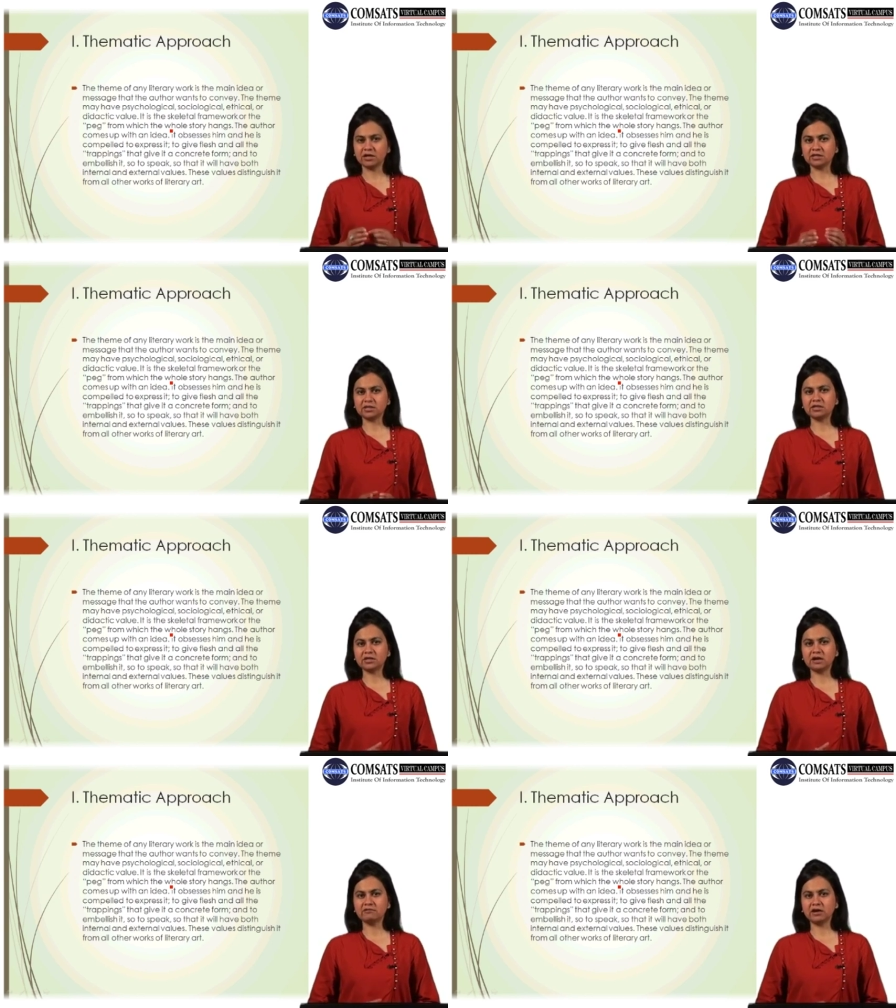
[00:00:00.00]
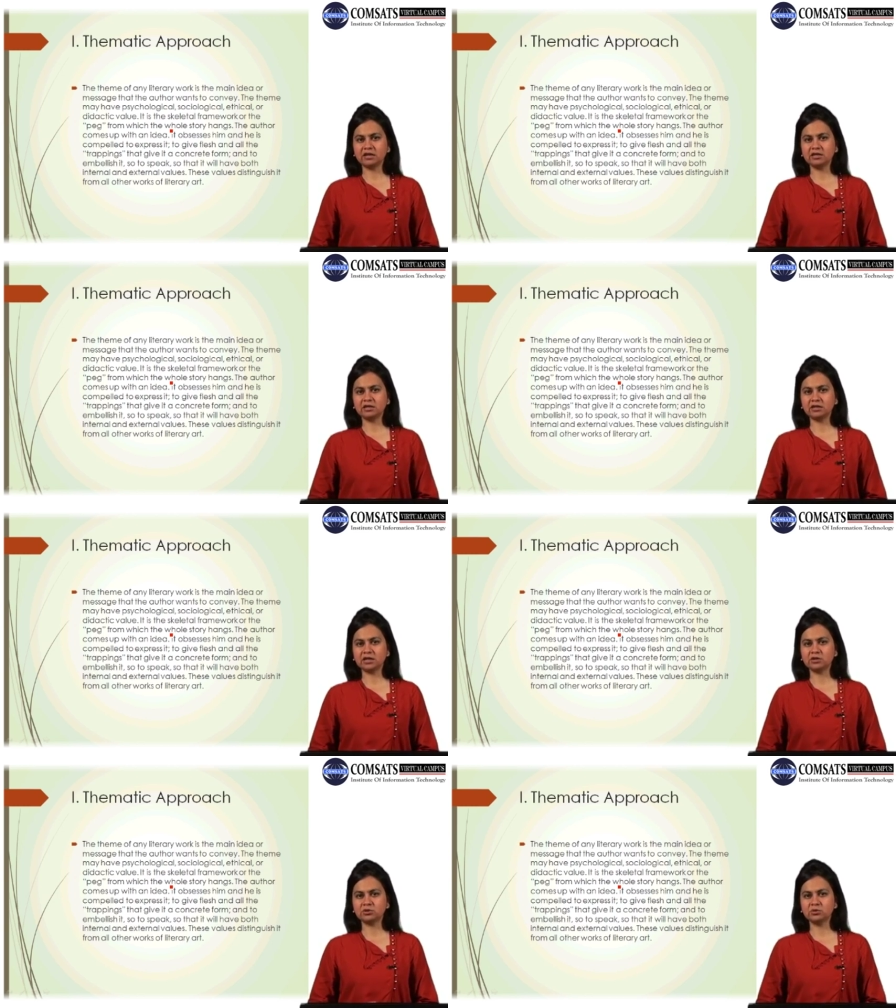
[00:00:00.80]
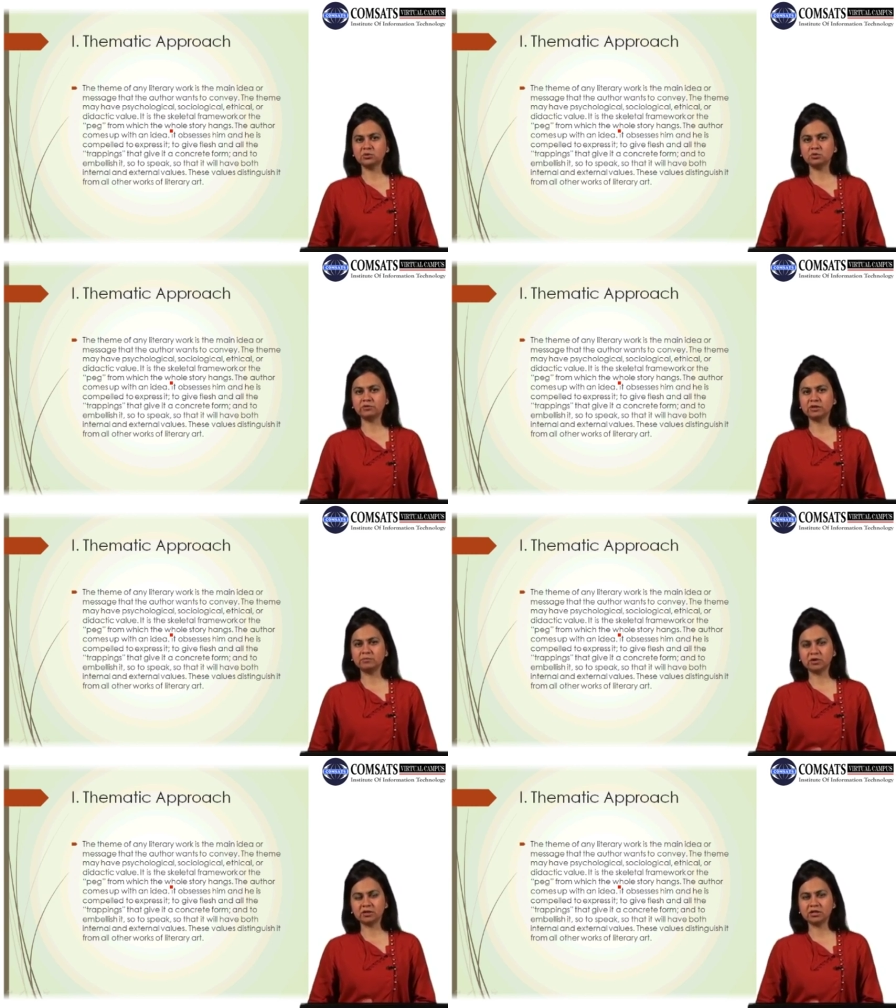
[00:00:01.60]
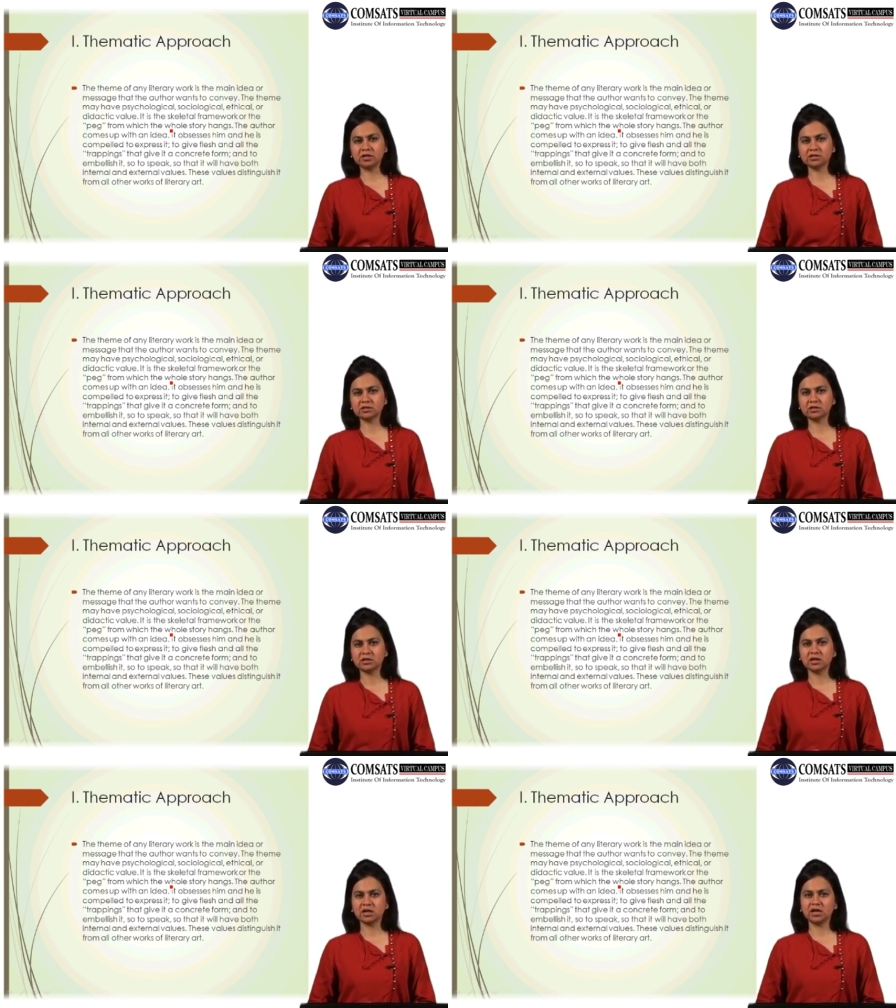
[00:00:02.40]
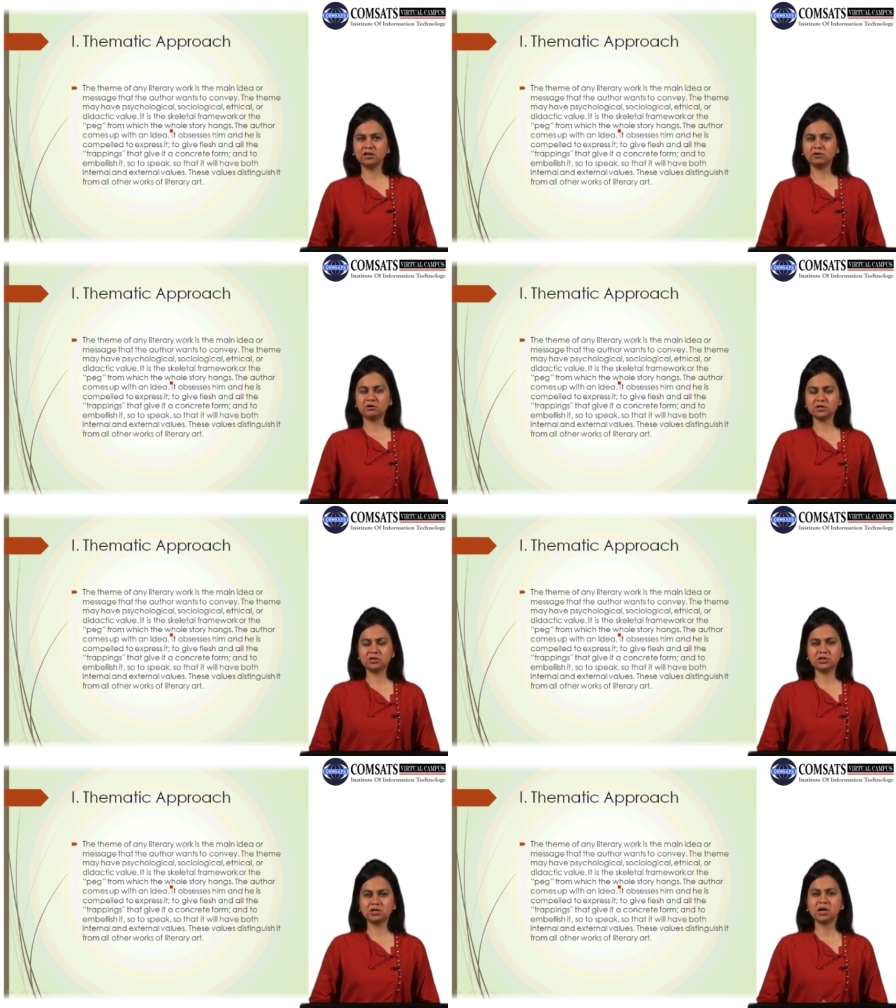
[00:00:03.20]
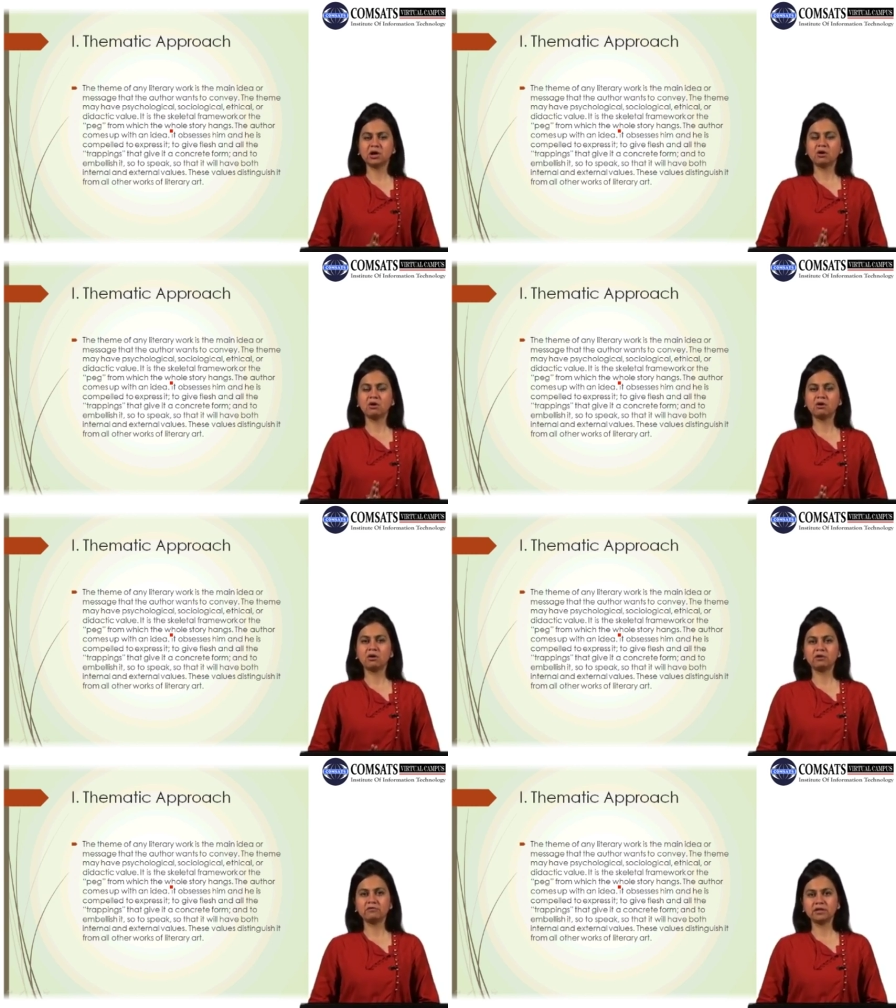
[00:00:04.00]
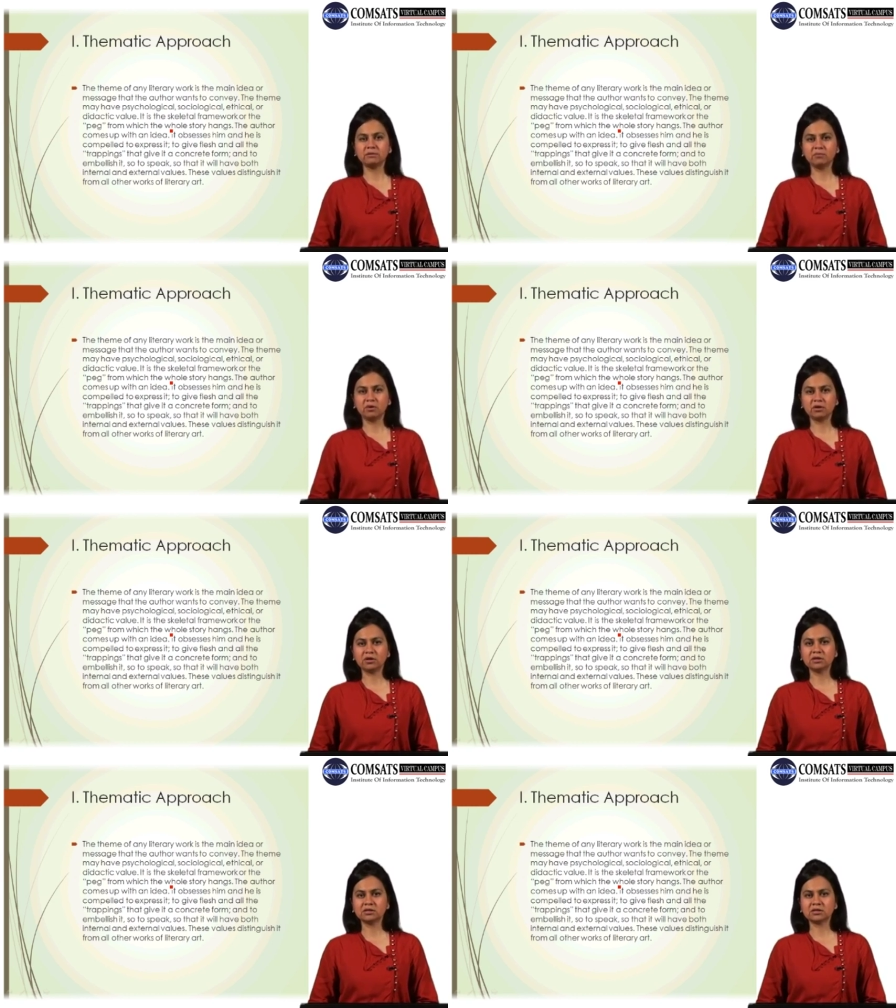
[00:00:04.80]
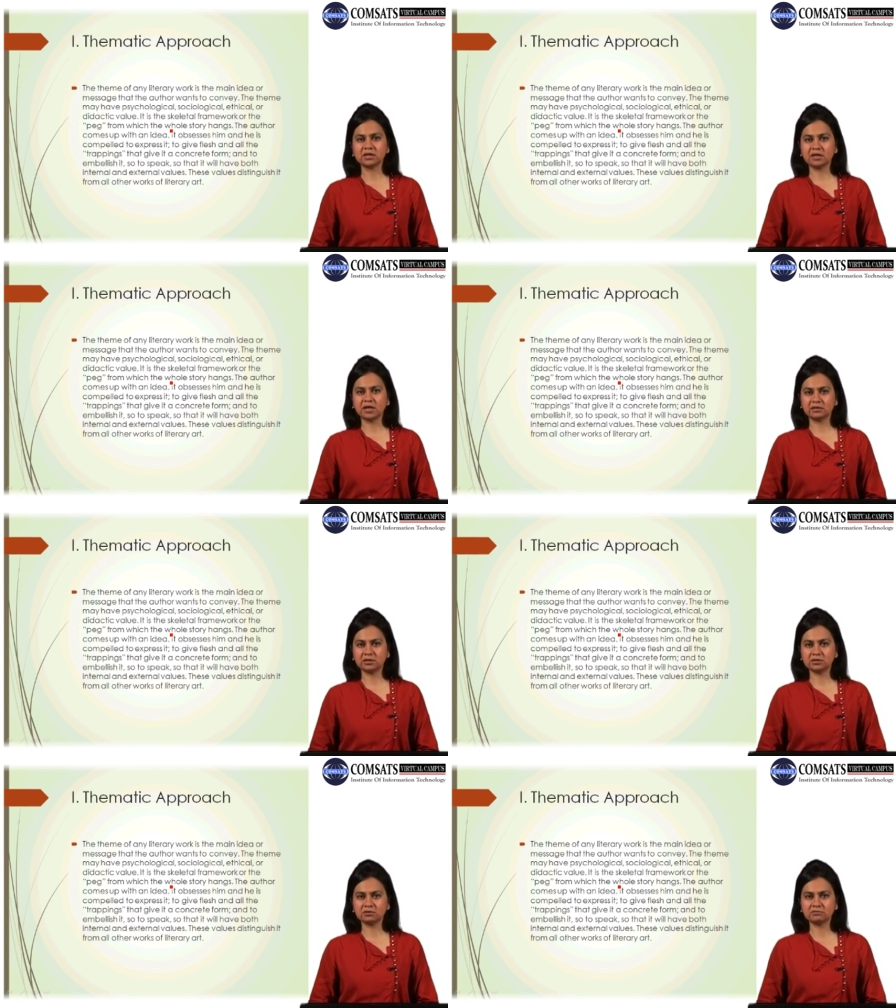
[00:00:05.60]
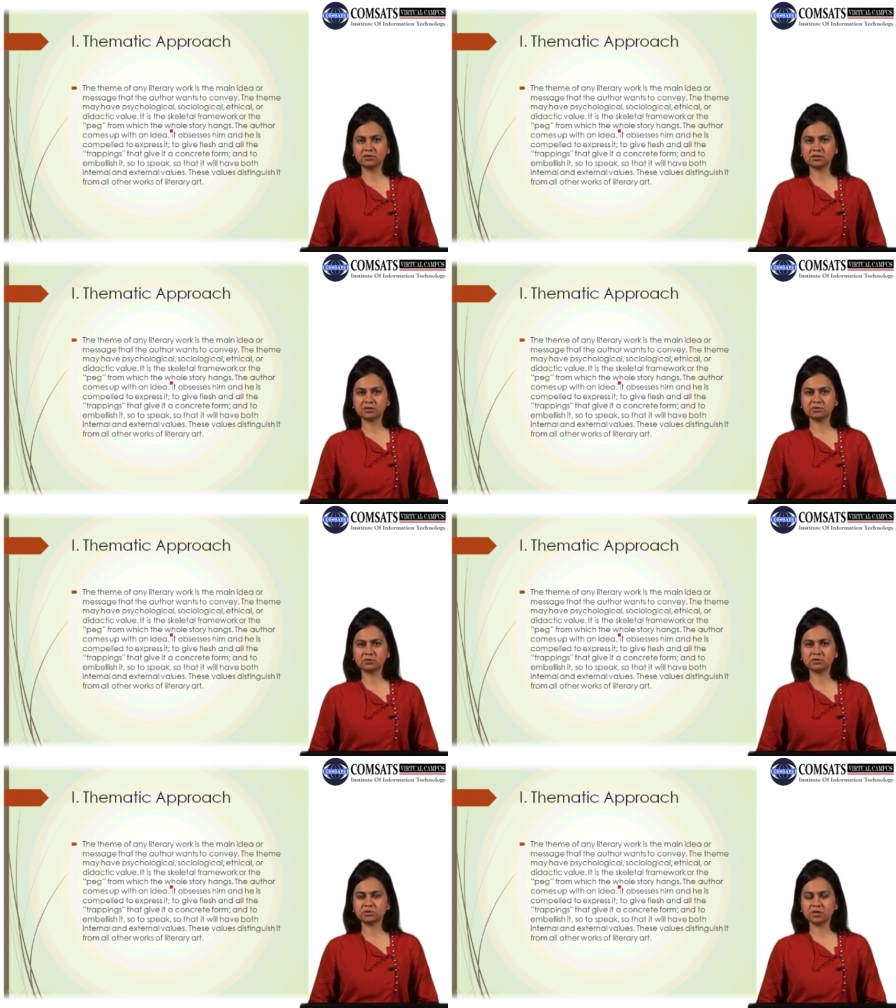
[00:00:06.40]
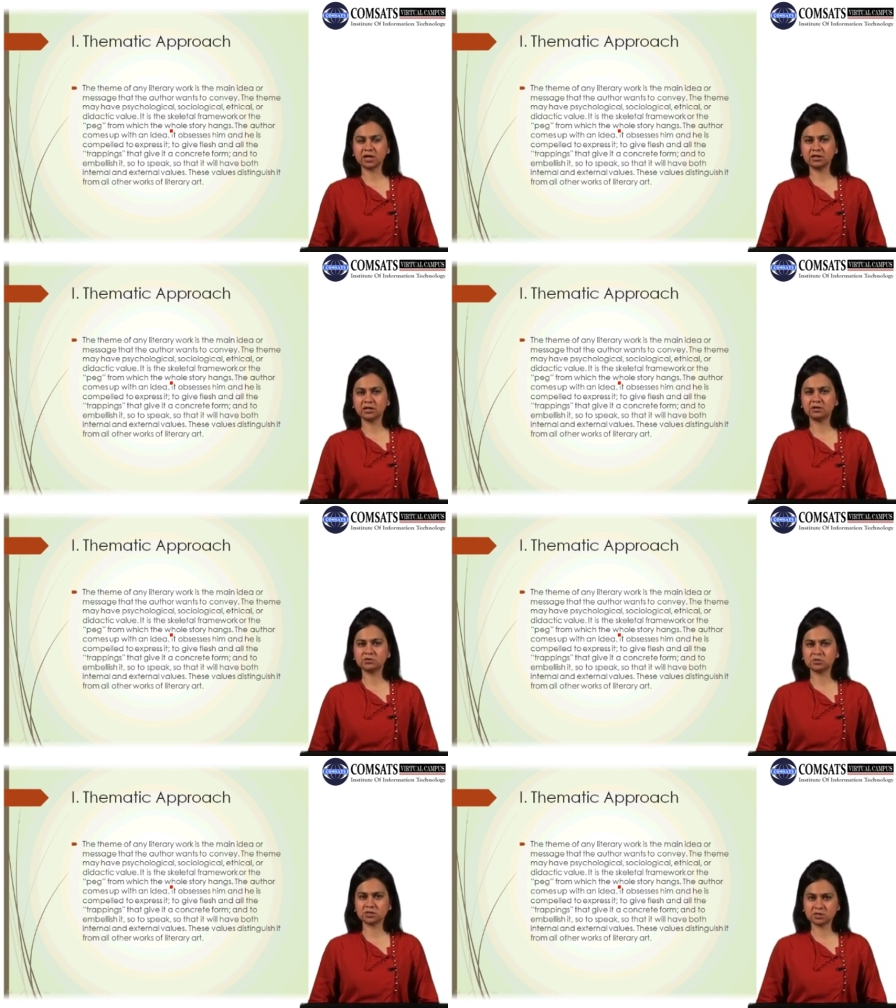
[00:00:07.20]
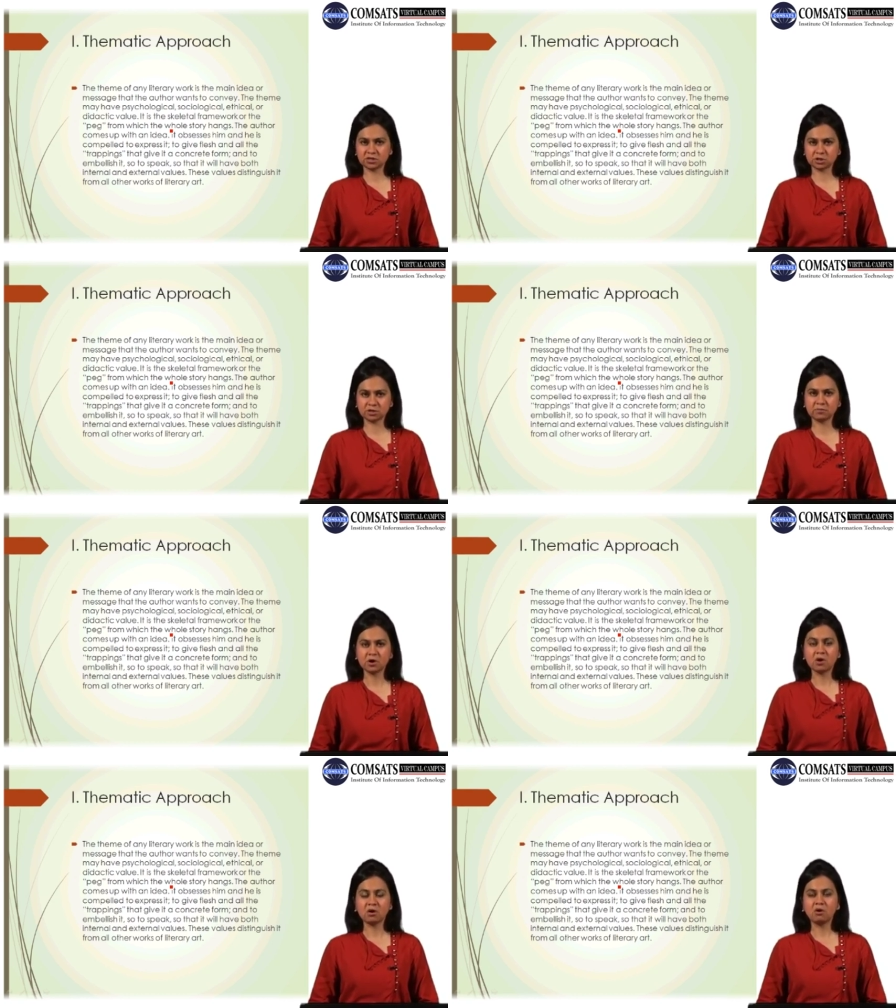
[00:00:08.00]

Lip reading: Does it have anything to do with politics, ideology, or with morals and ethics of the society and the social system?